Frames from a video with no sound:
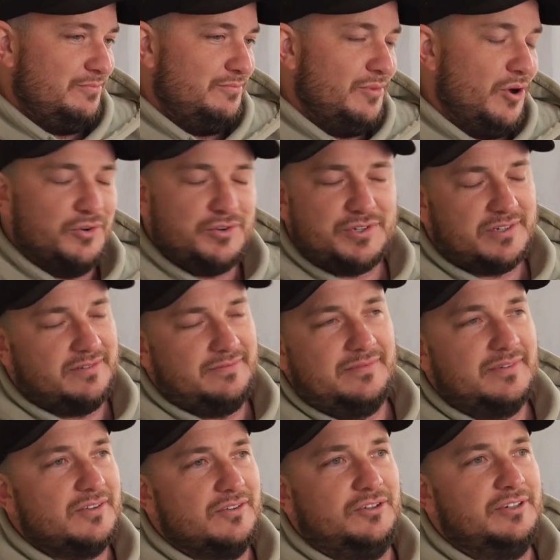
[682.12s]
most
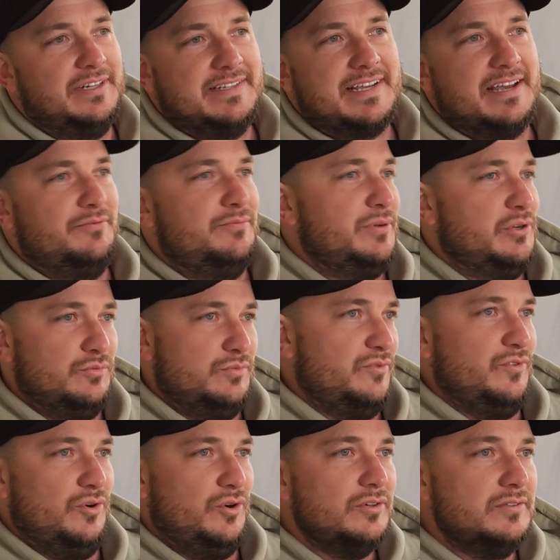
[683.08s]
clients haven't built
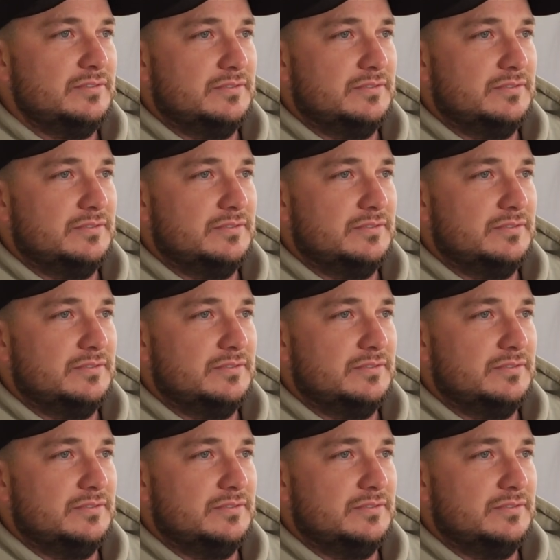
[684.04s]
before,